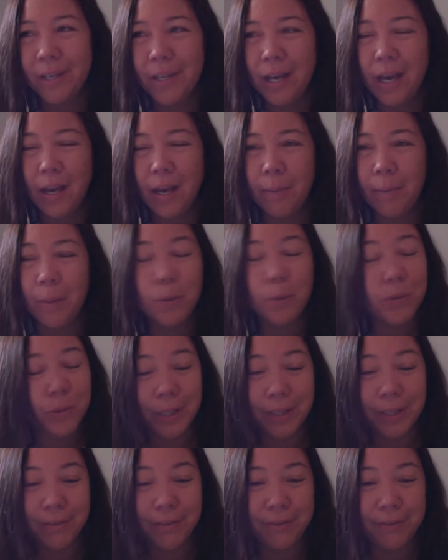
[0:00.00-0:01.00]
But it was
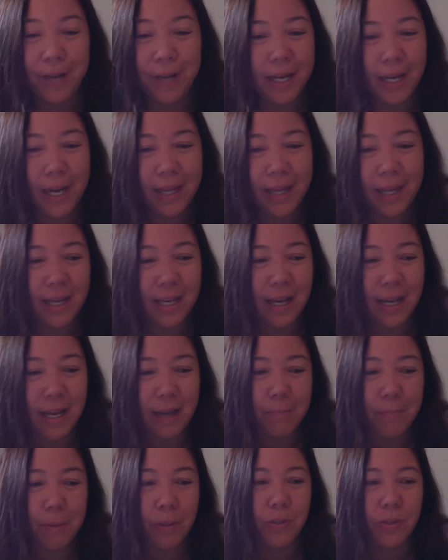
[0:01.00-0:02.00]
really fun. I think I
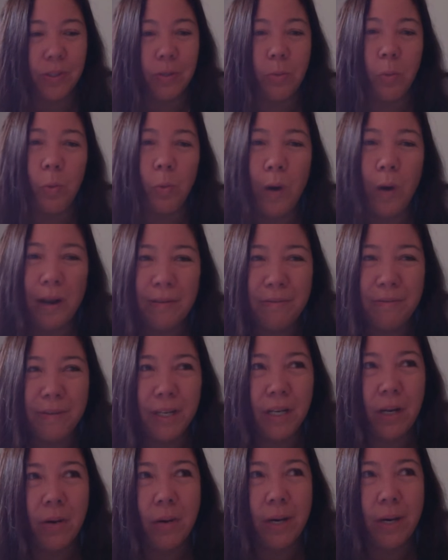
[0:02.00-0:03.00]
posted 1
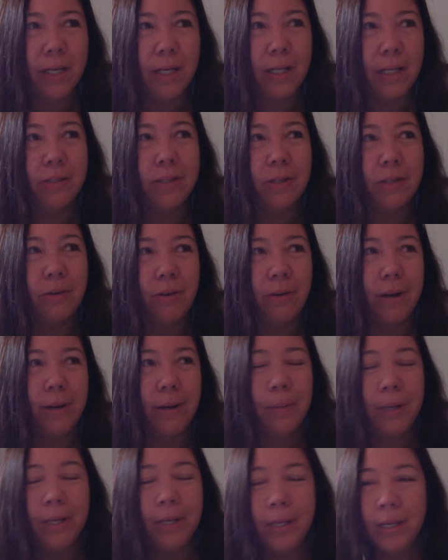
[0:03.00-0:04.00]
video on Instagram.
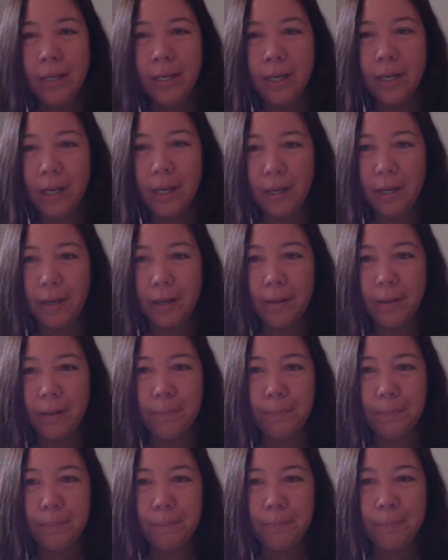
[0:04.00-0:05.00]

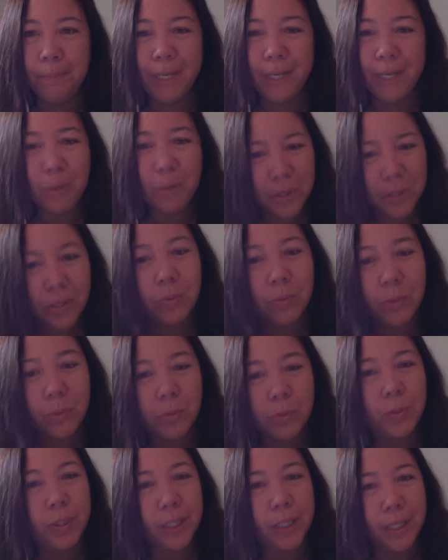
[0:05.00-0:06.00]
But it was
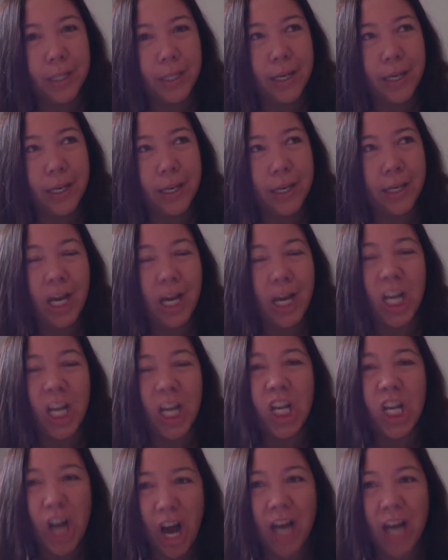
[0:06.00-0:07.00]
really a
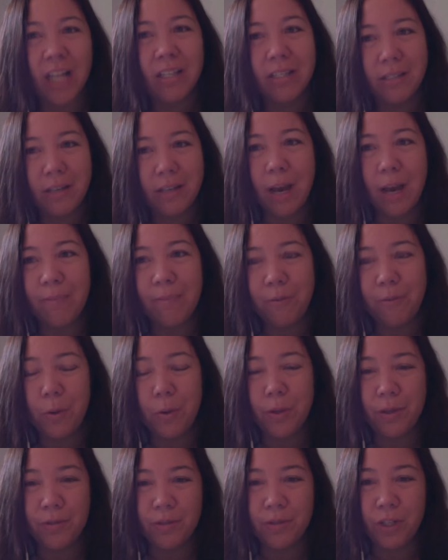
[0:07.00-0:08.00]
non-stop
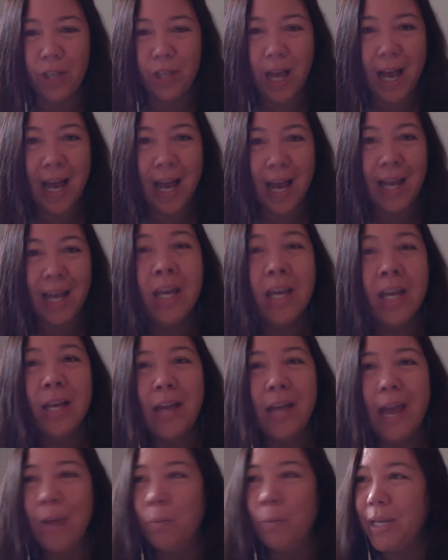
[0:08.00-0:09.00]
4th of July,
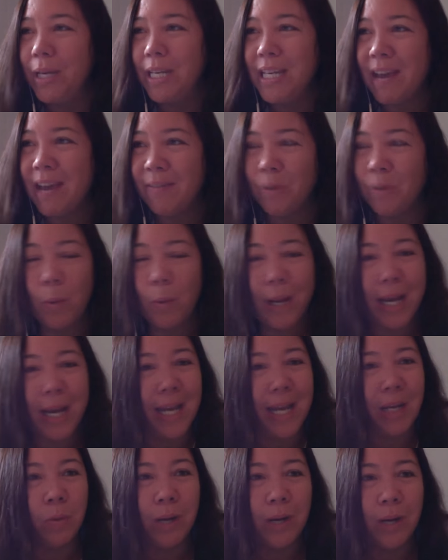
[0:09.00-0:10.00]
and we never went
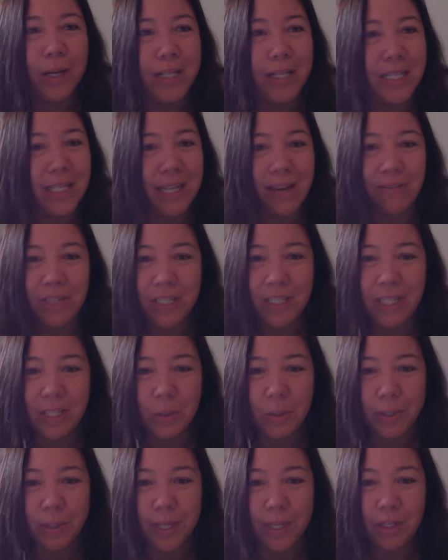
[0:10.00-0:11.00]
anywhere and didn't have to deal
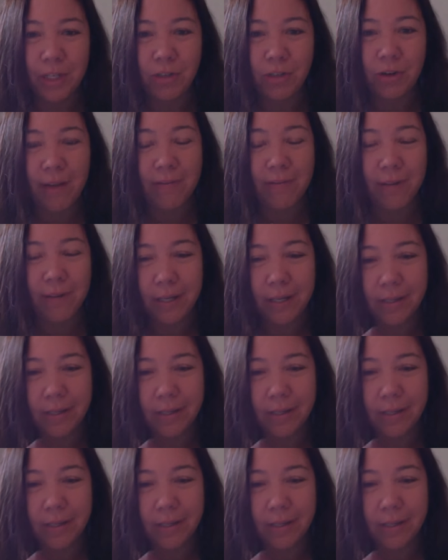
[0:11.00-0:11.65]
with any traffic.